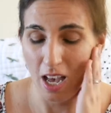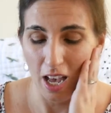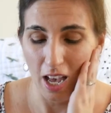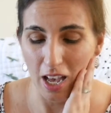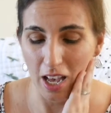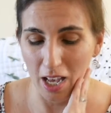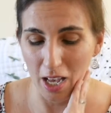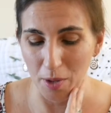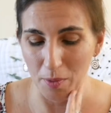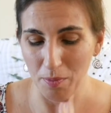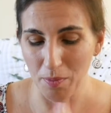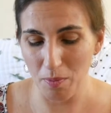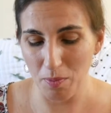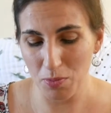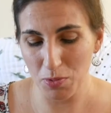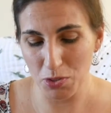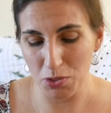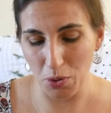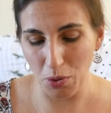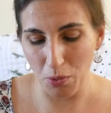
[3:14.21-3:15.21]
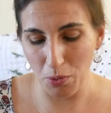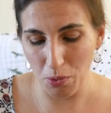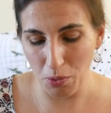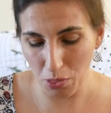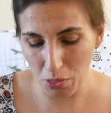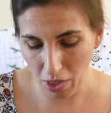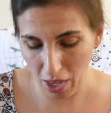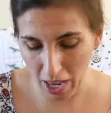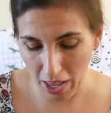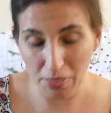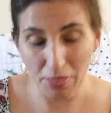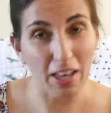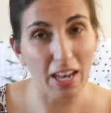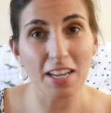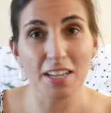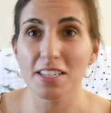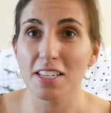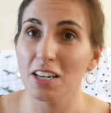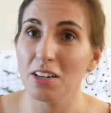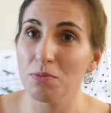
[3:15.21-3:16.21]
And
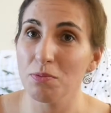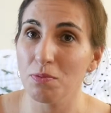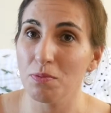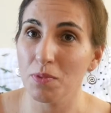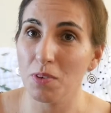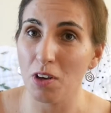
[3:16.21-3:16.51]
they did